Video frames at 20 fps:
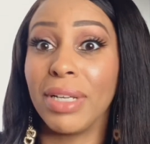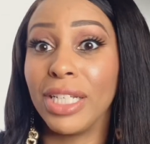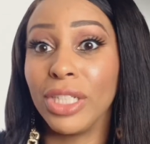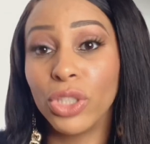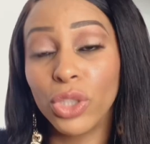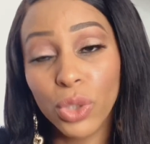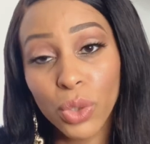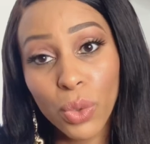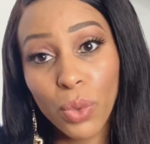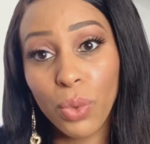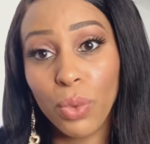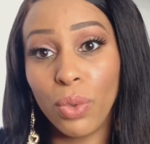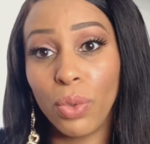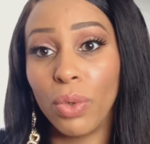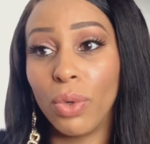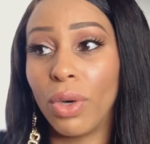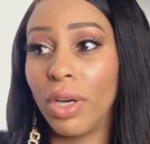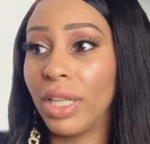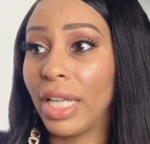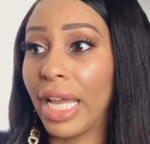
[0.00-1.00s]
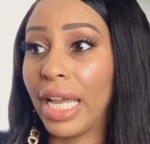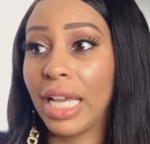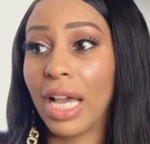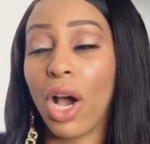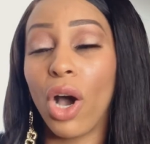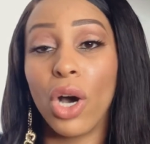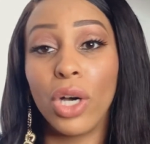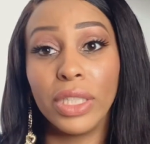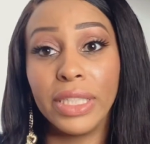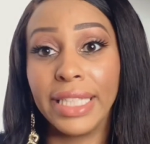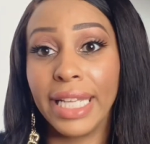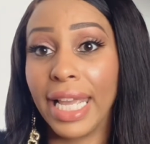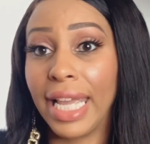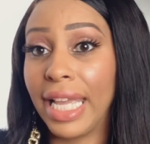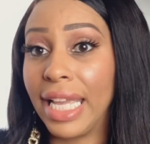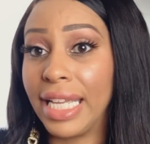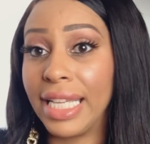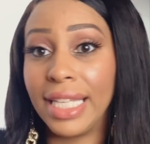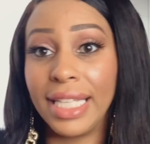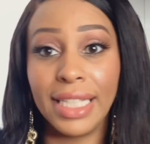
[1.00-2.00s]
in school. Like all
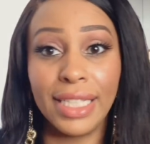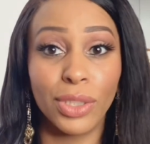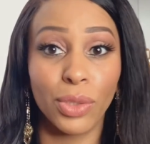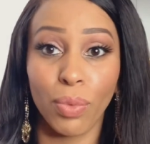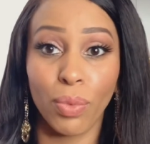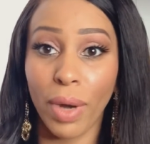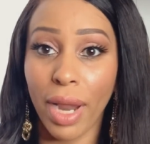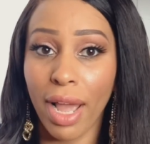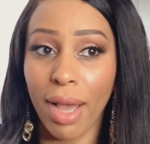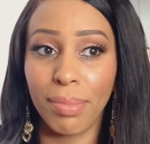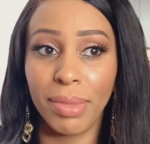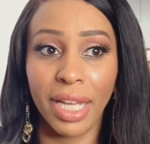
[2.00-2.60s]
day is a wrap.